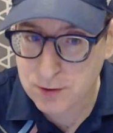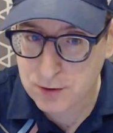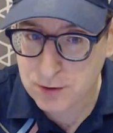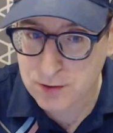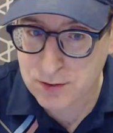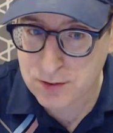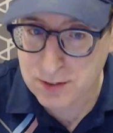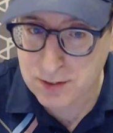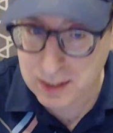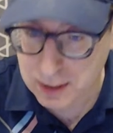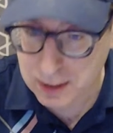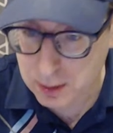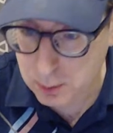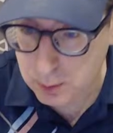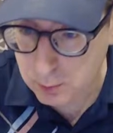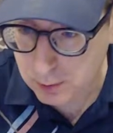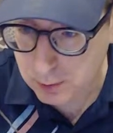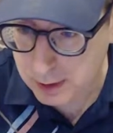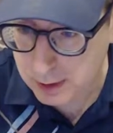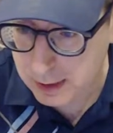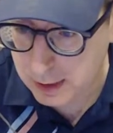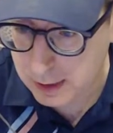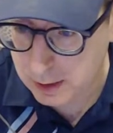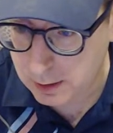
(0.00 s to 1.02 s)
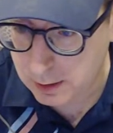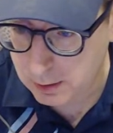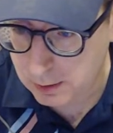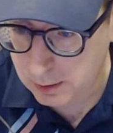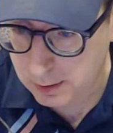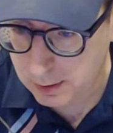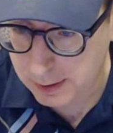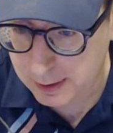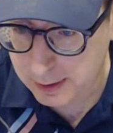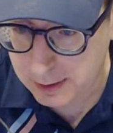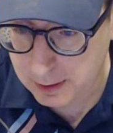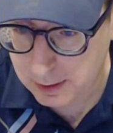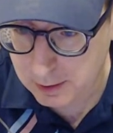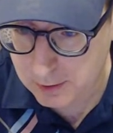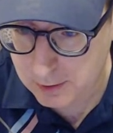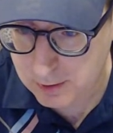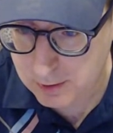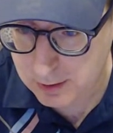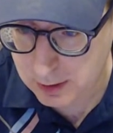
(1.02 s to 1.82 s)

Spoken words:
see you here. I cannot see your